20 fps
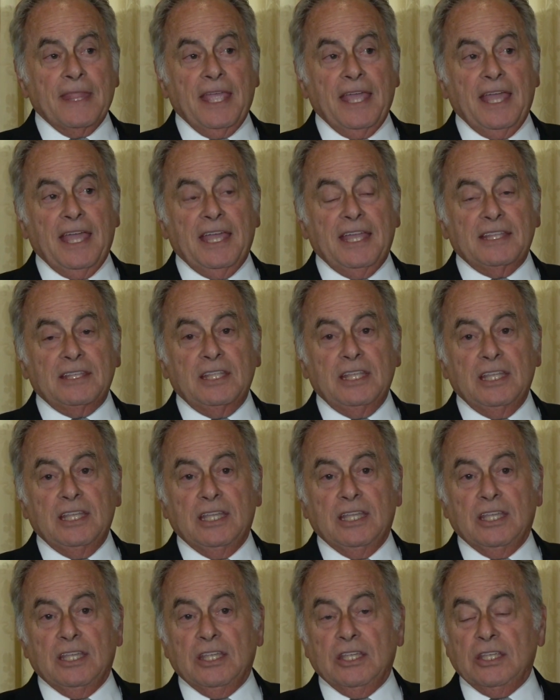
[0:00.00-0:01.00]
And
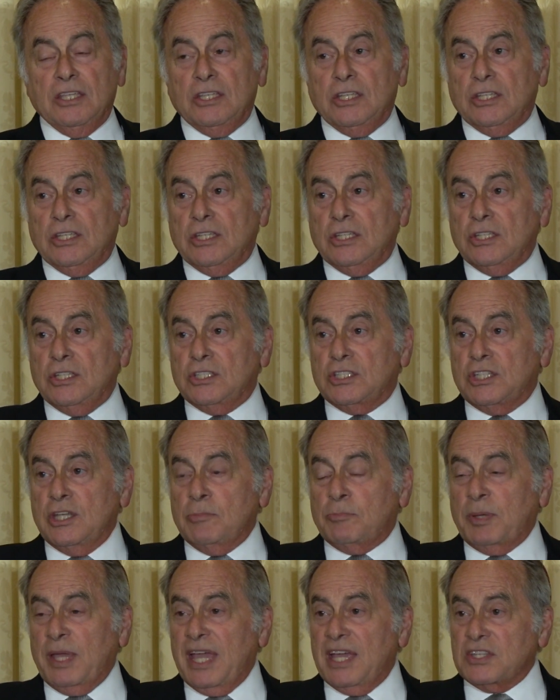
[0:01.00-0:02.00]
she
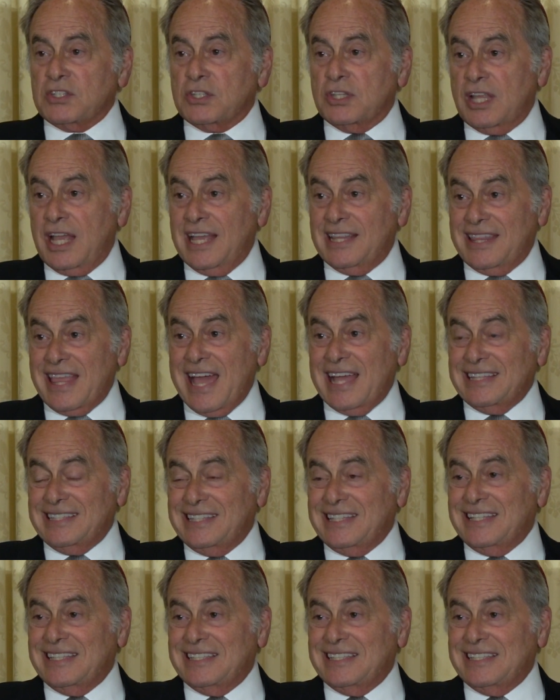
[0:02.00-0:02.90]
passed that